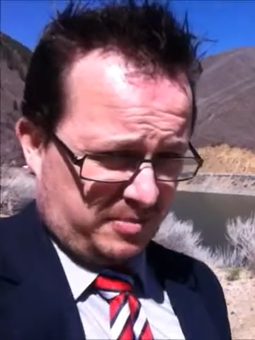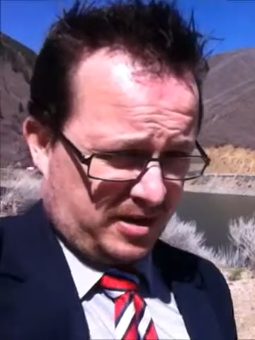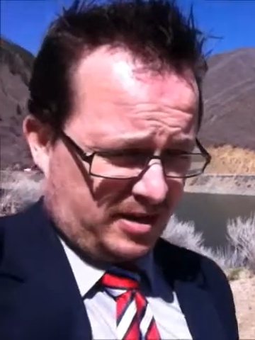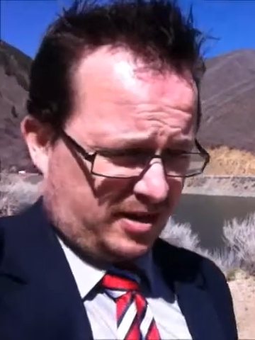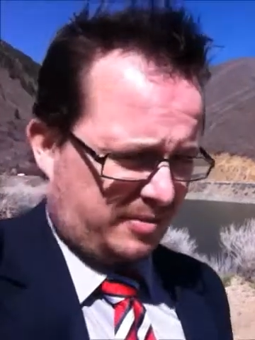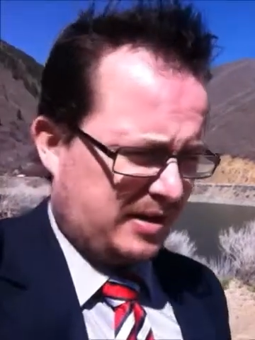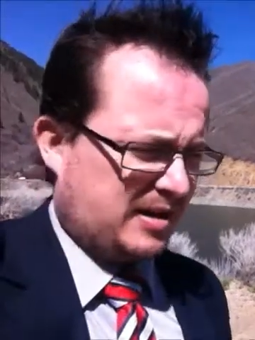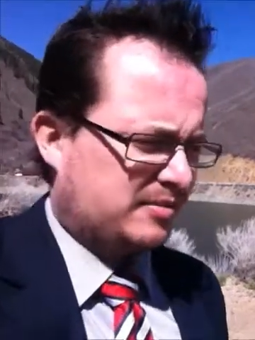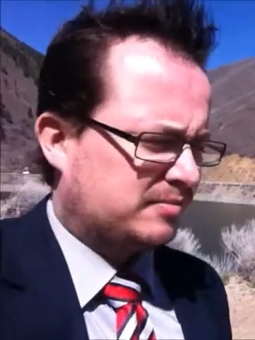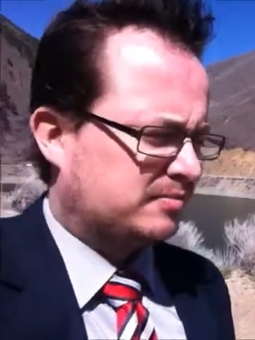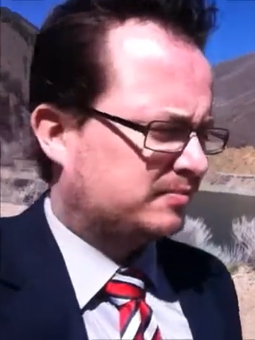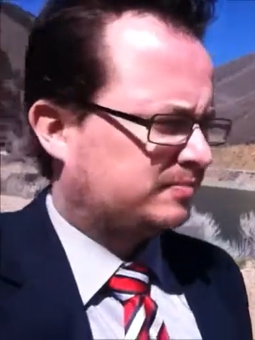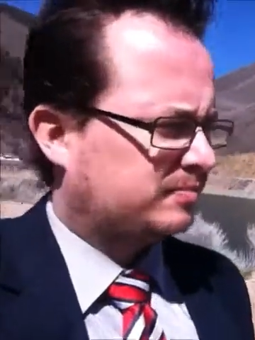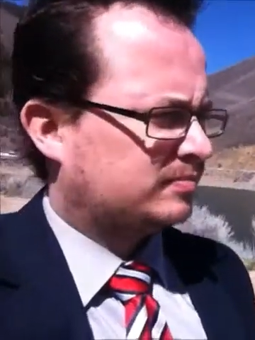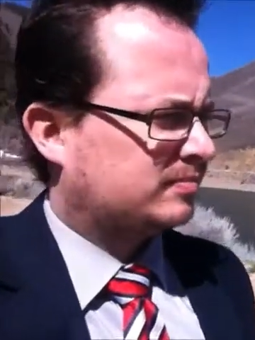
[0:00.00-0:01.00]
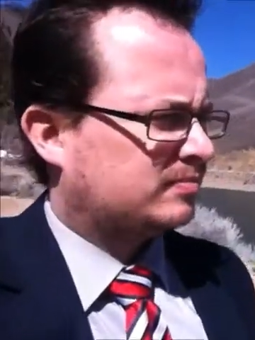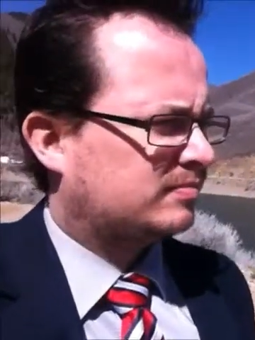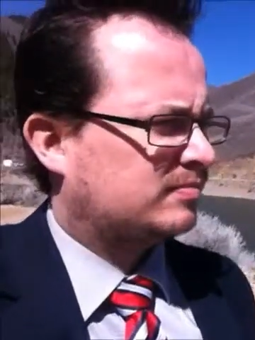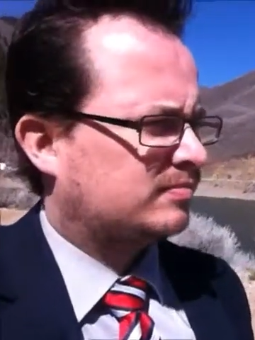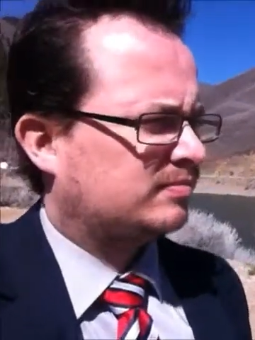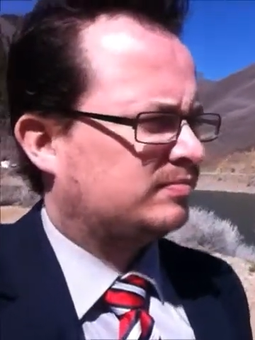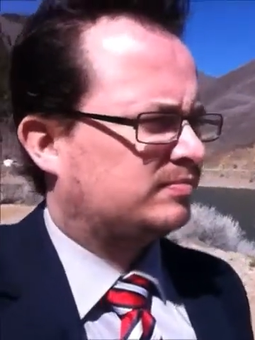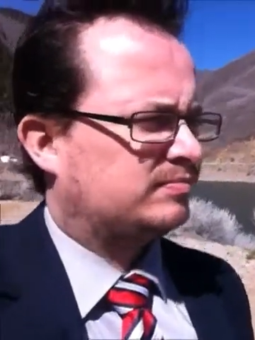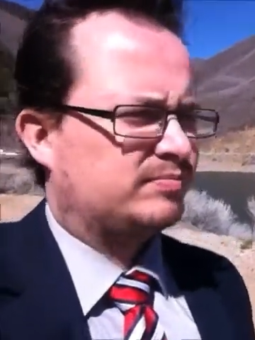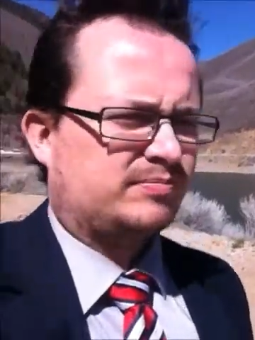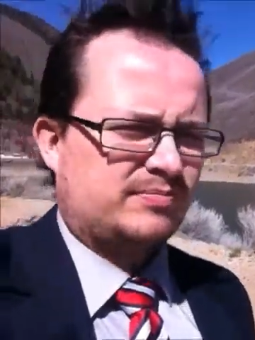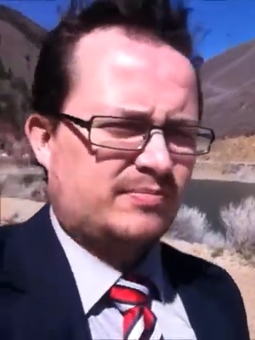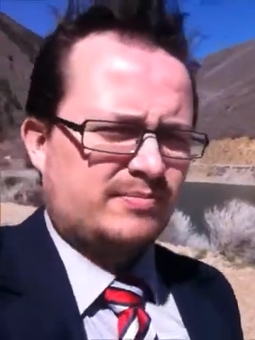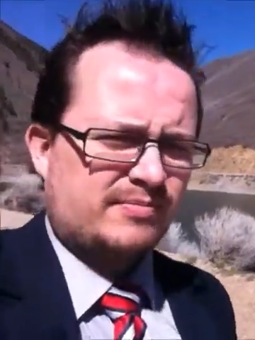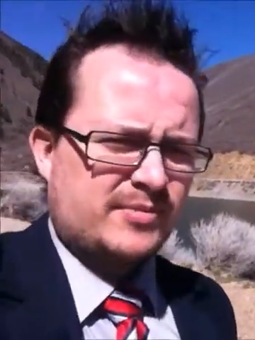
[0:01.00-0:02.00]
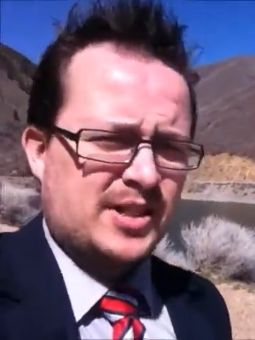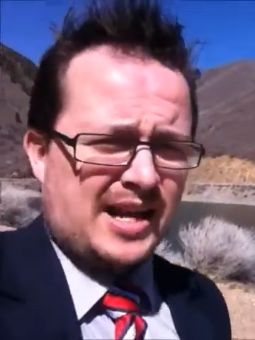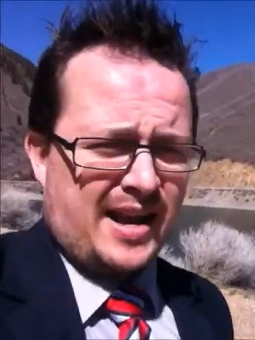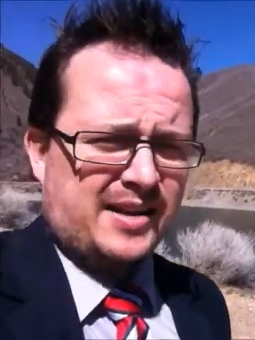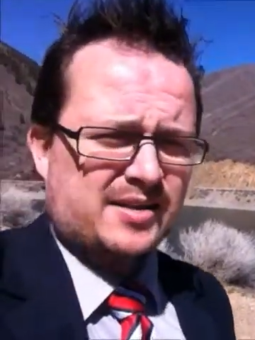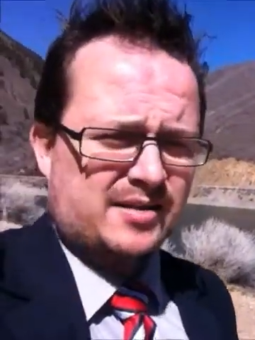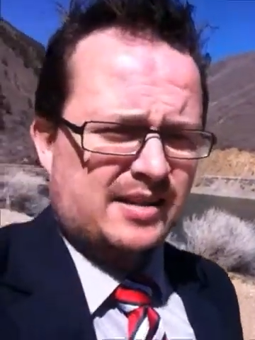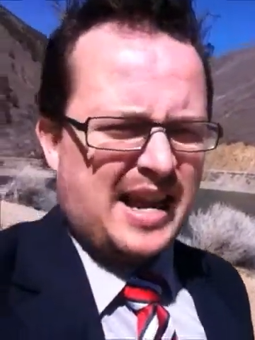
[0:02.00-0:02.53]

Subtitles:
I'm talking about. Sex.